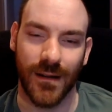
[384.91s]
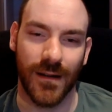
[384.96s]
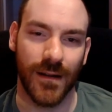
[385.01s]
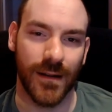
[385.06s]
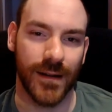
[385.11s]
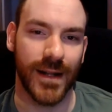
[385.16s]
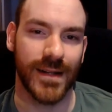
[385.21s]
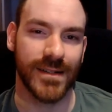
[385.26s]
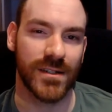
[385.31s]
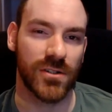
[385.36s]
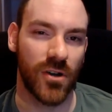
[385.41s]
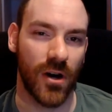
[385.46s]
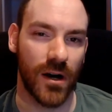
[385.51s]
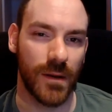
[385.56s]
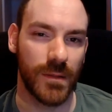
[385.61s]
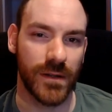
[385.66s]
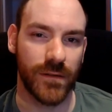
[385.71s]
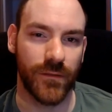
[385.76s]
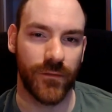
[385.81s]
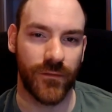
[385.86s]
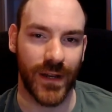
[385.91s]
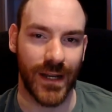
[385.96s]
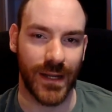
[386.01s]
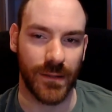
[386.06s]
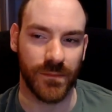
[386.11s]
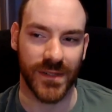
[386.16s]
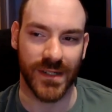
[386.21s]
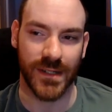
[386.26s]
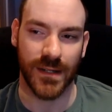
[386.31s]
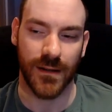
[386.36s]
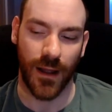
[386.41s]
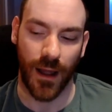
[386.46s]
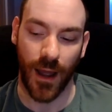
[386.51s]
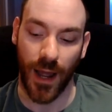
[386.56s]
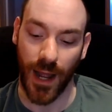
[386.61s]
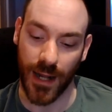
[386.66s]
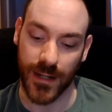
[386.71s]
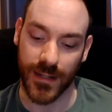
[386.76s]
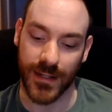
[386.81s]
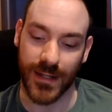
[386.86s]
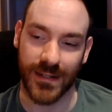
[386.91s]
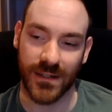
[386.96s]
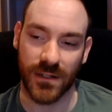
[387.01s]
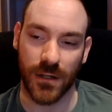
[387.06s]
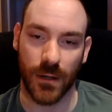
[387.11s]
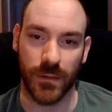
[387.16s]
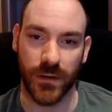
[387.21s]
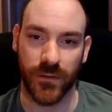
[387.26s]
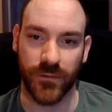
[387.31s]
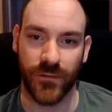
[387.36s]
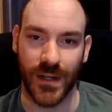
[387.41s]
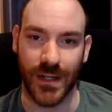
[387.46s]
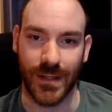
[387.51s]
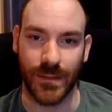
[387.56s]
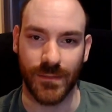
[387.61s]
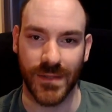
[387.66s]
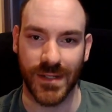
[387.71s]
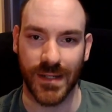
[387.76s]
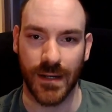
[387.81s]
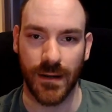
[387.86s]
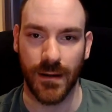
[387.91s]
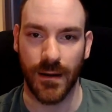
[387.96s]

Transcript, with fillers: There's common themes, and these common themes